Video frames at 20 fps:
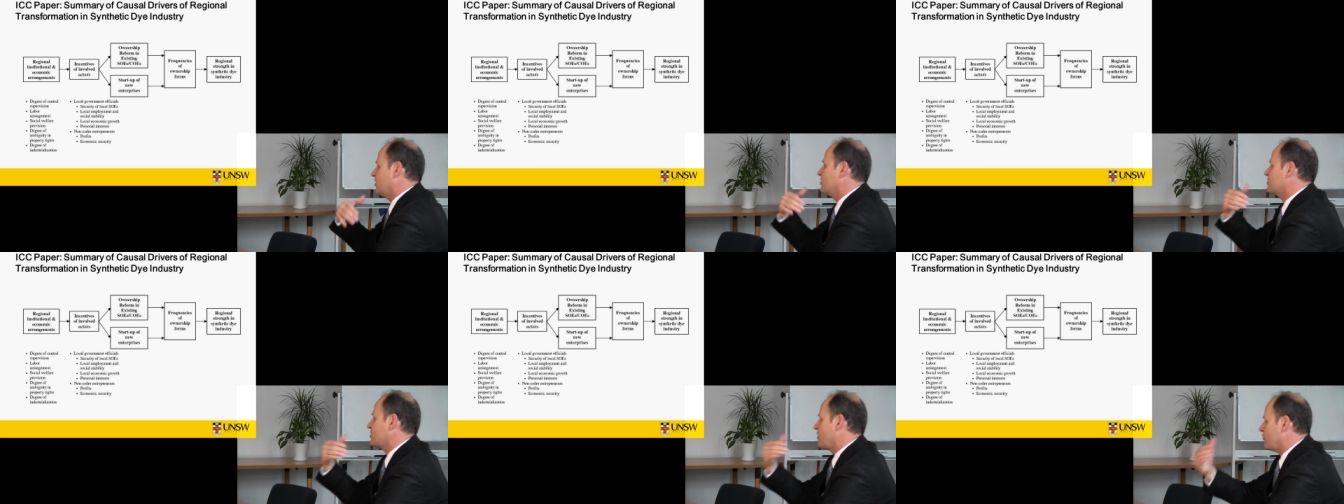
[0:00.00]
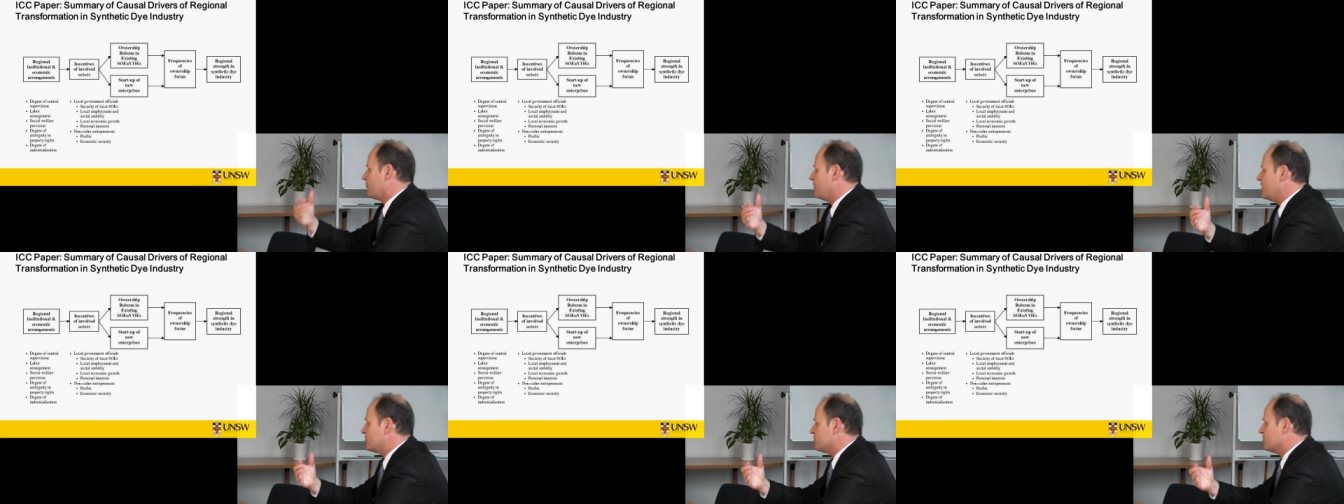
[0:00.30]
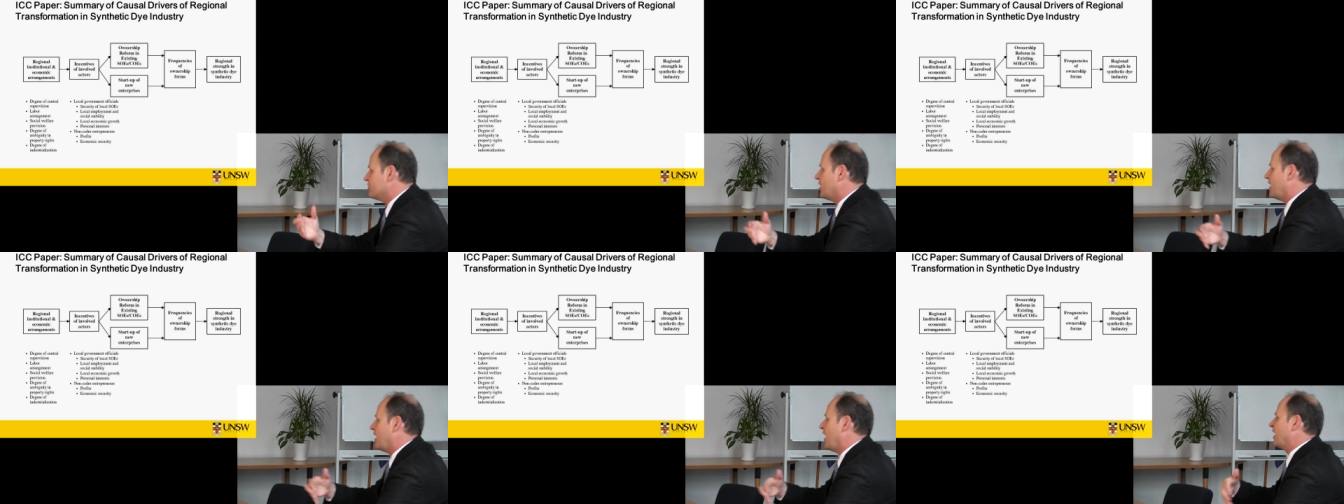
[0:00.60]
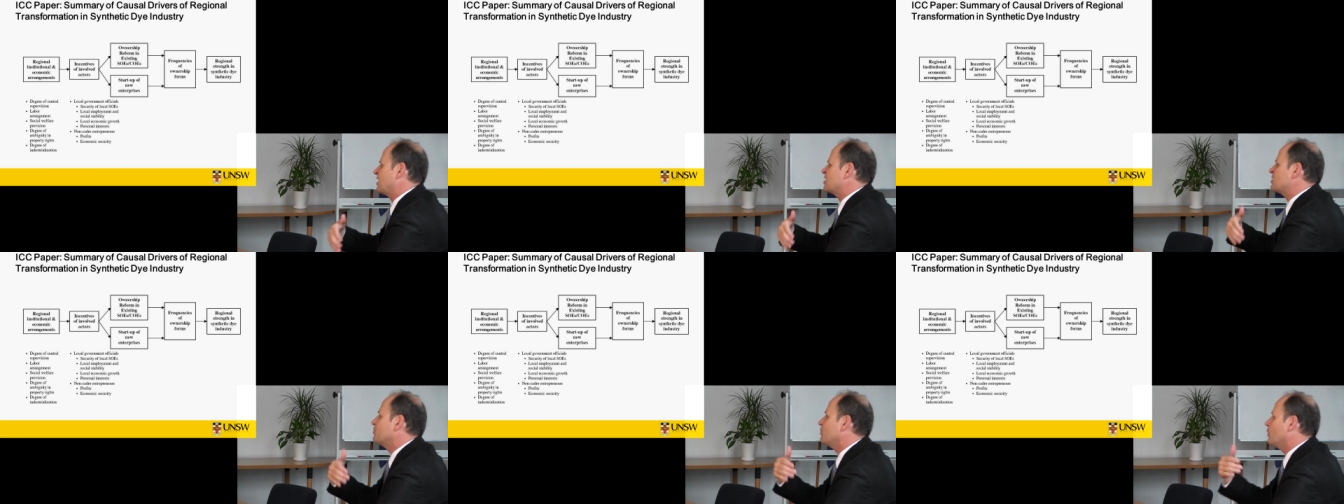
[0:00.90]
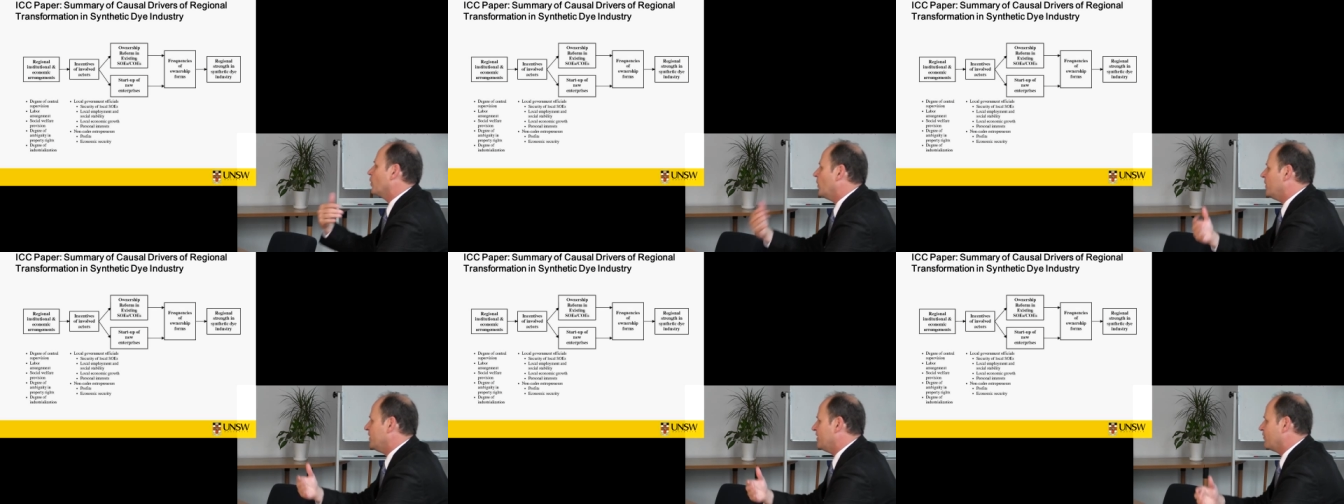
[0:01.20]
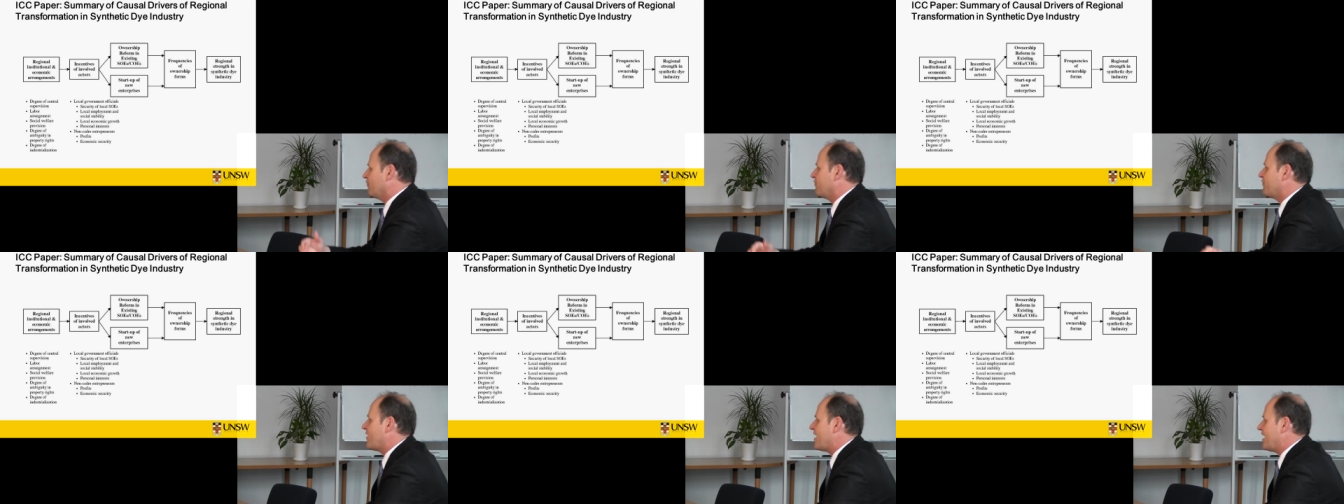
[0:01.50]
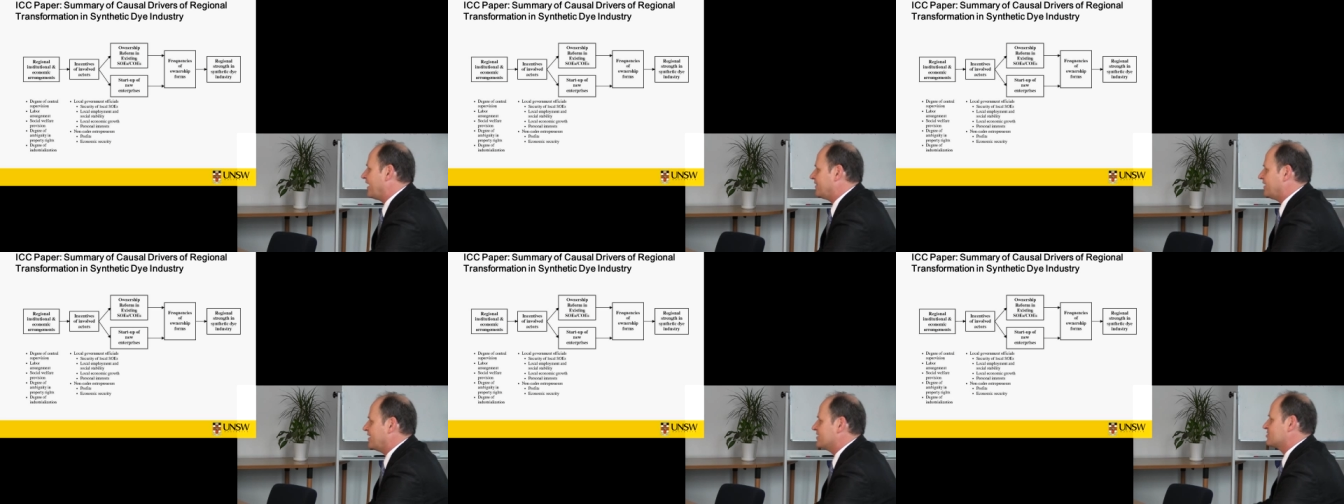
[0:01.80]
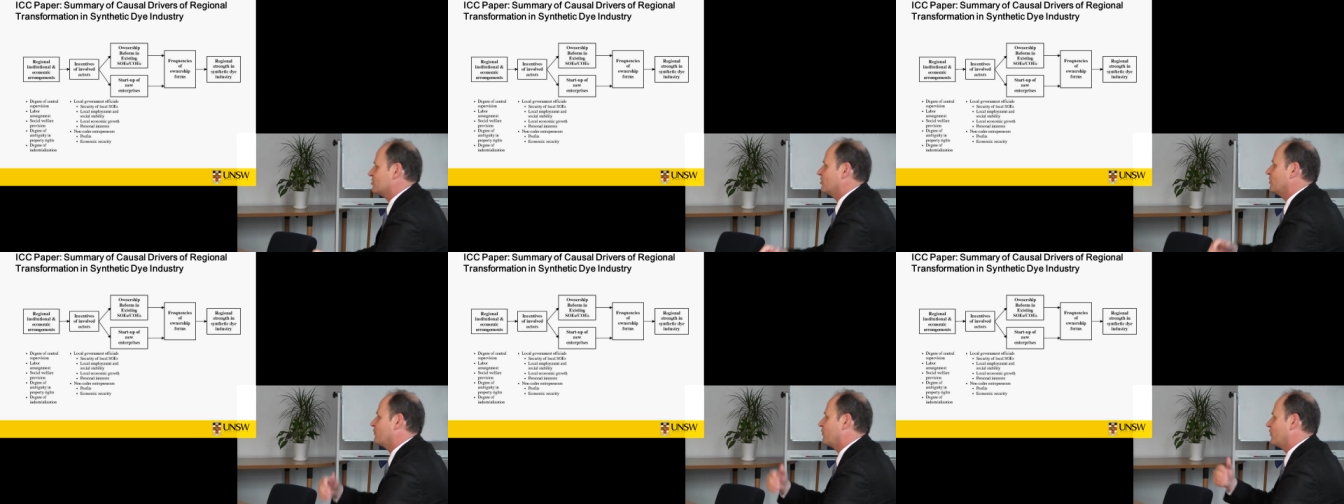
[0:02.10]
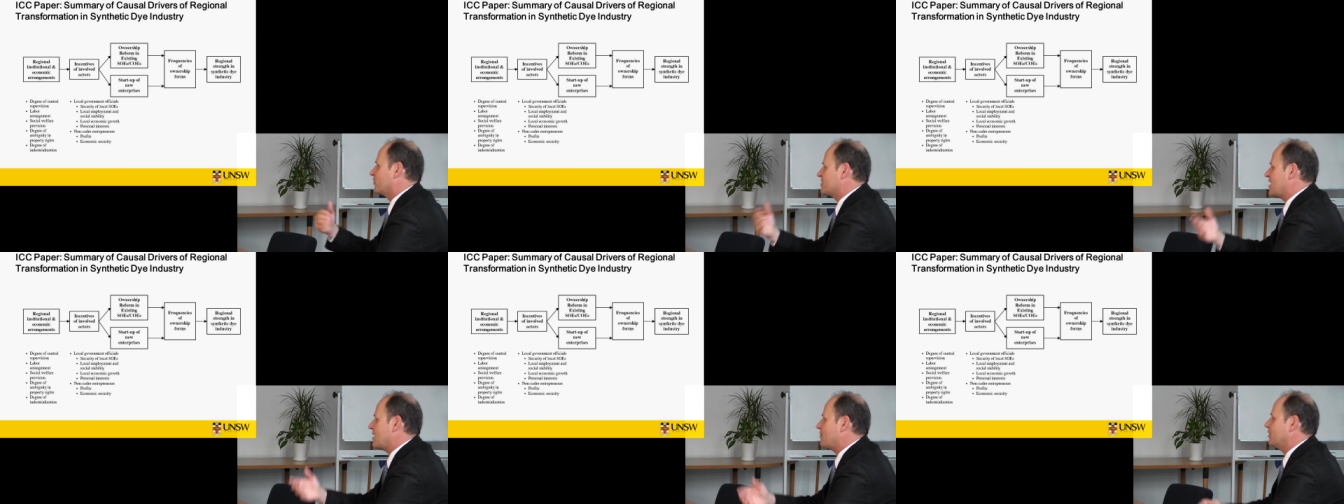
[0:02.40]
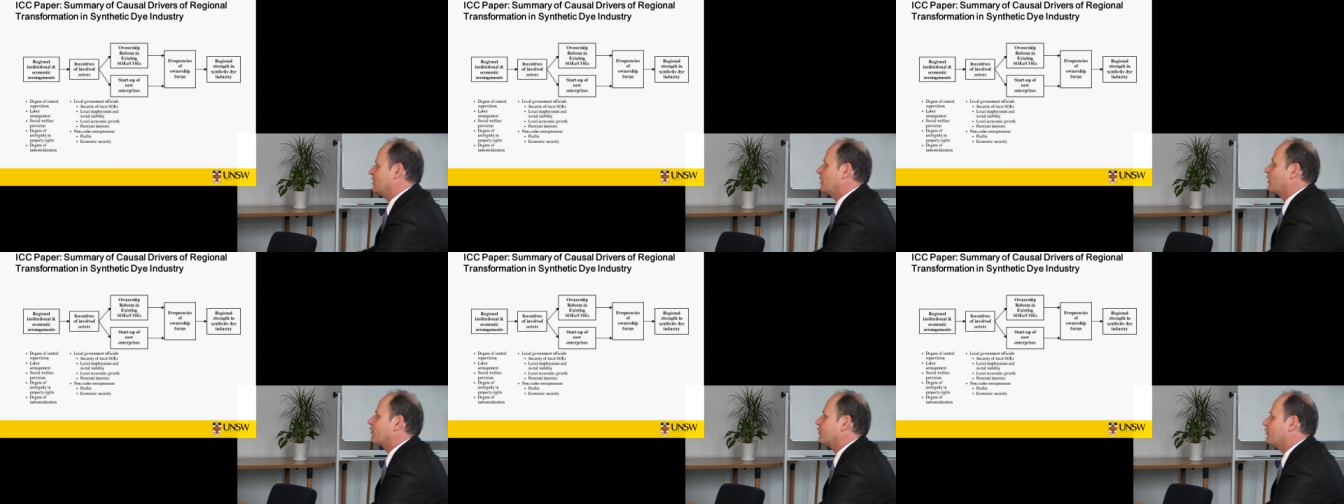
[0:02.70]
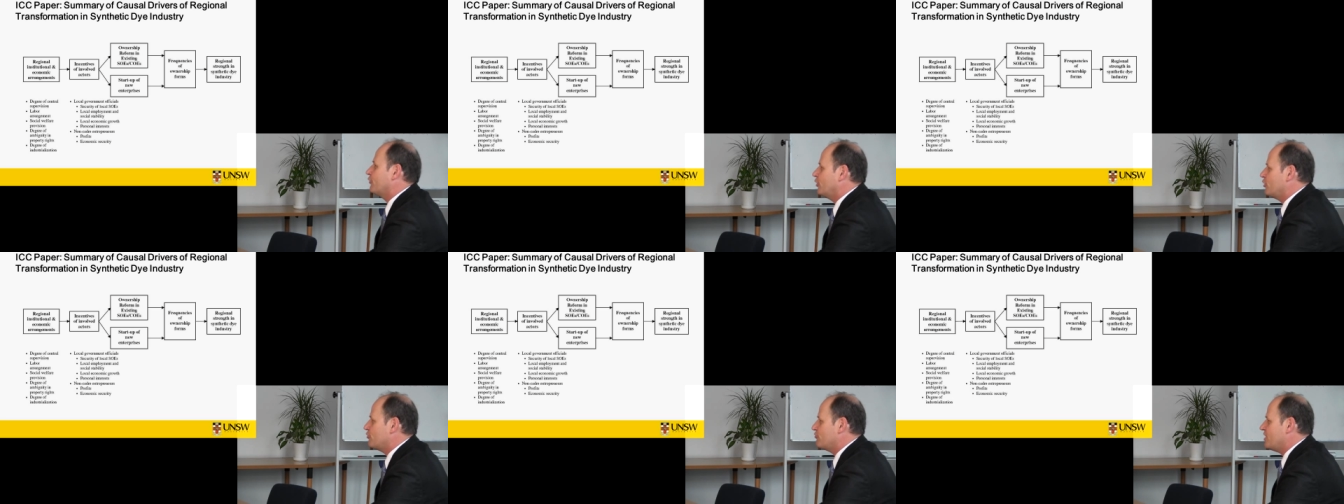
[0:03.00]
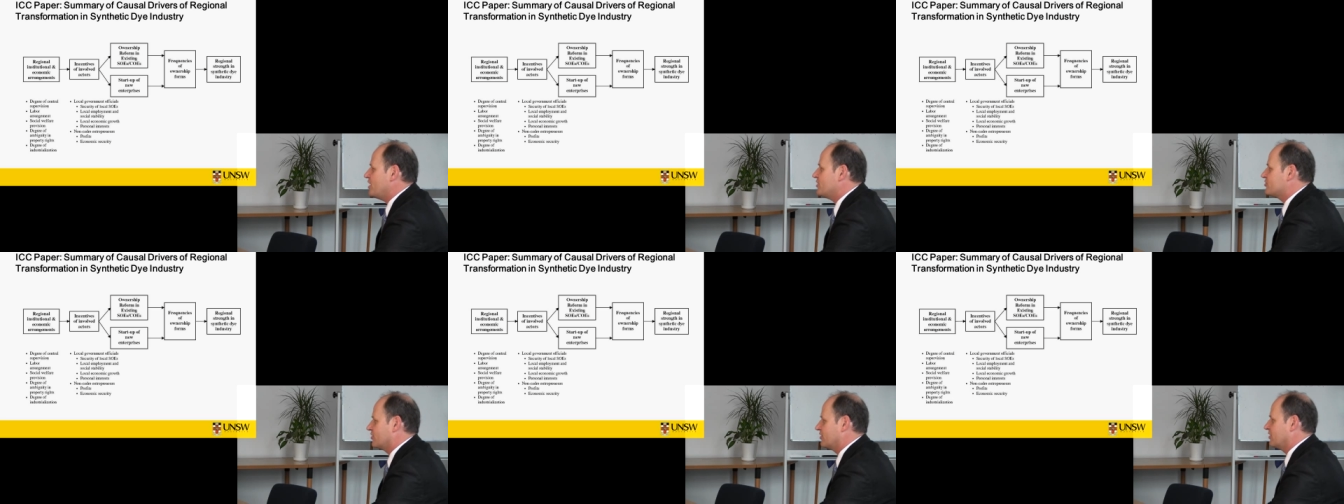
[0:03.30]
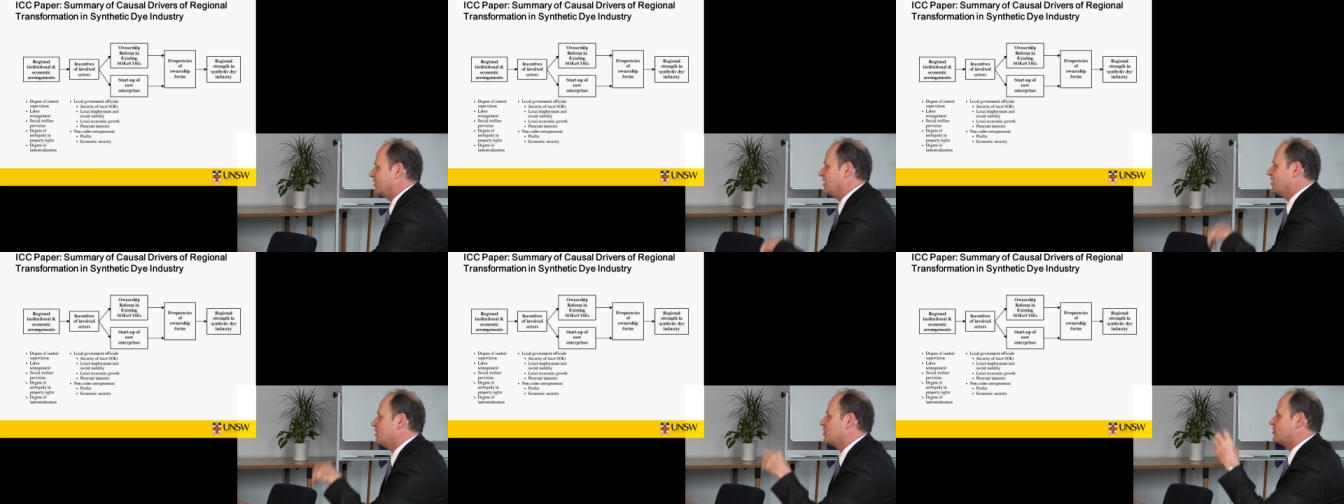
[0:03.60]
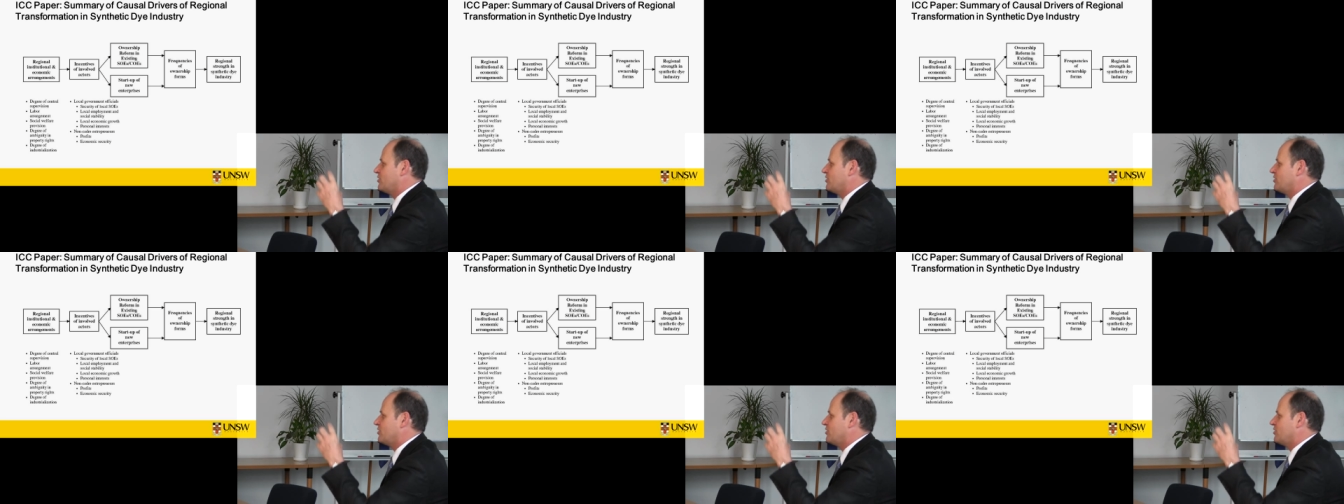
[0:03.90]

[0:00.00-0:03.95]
in these other regions, they exploited the fact that, so for example, in the third region,